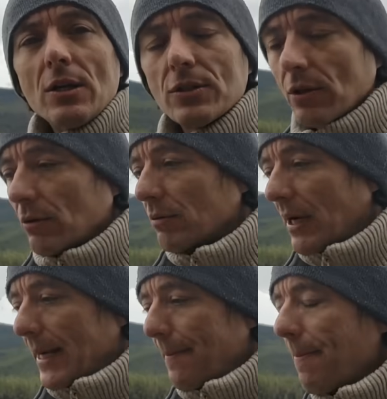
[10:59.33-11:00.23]
So
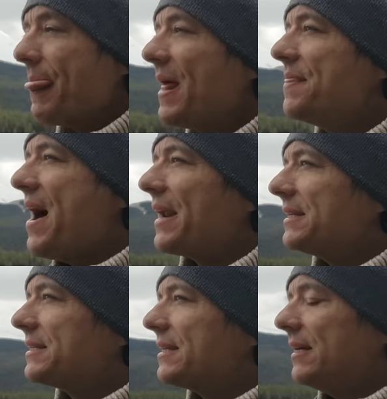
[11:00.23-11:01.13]
uh, that
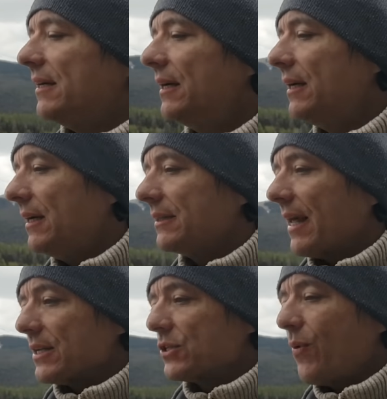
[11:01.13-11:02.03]
is
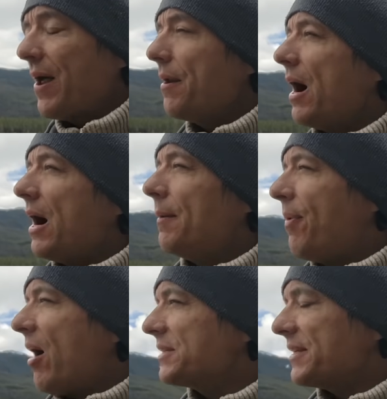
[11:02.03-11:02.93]
that is one uh,
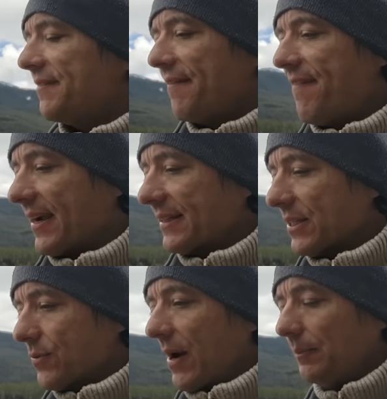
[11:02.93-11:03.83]
positive effect
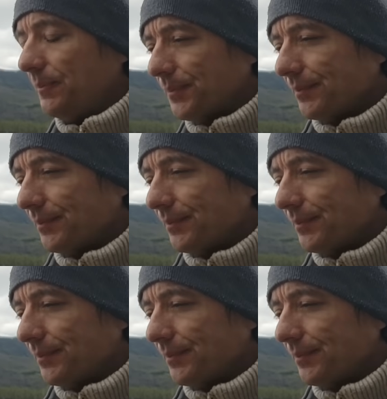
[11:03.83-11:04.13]
as well.